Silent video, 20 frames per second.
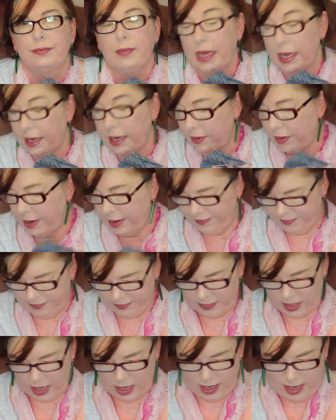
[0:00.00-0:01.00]
Anyway,
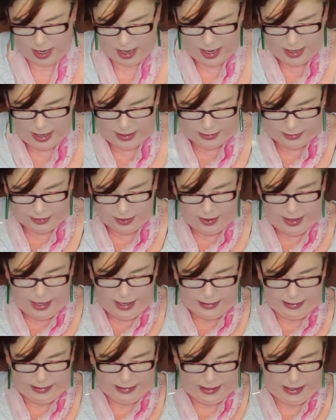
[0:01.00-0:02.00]
so
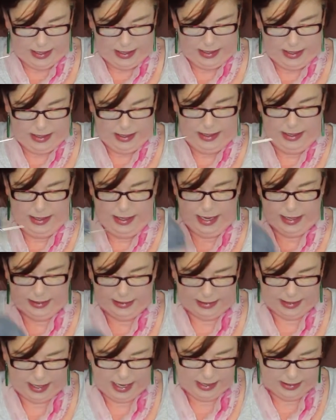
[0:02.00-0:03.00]
that's
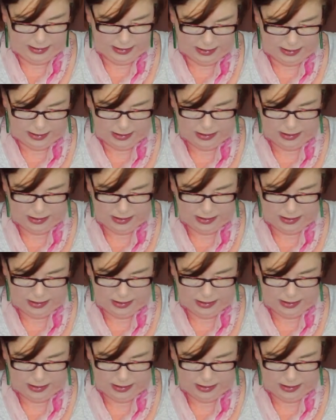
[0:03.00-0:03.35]
that.